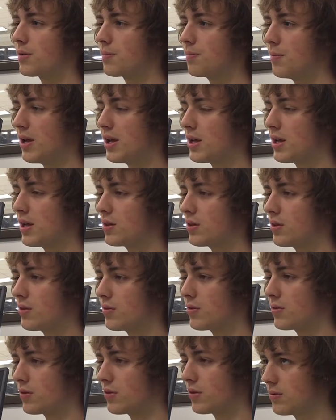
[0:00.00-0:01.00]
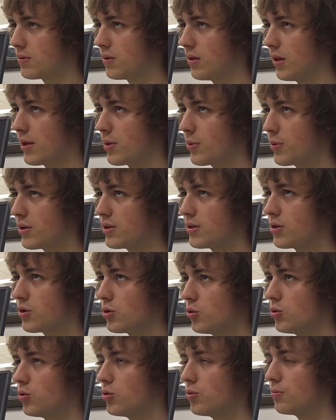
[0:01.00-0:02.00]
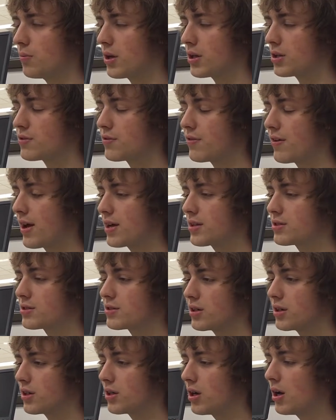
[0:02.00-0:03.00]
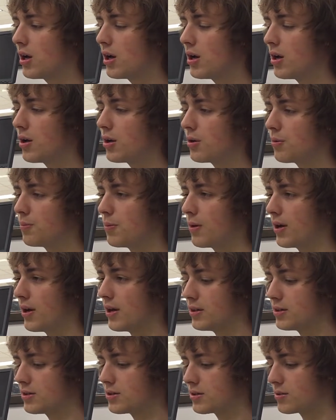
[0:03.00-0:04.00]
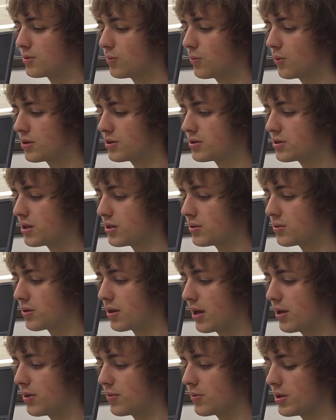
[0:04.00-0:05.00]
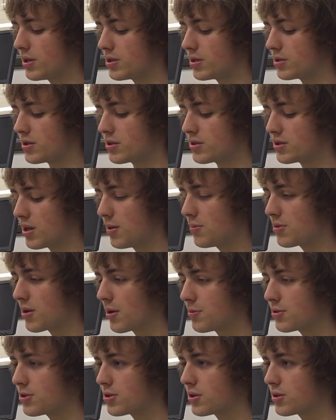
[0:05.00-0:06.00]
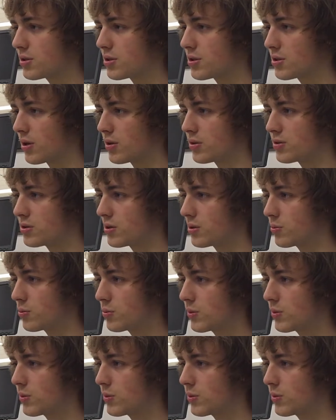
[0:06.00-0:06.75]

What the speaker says: making the liquid cool much faster. But once it reaches the same temperature, it starts to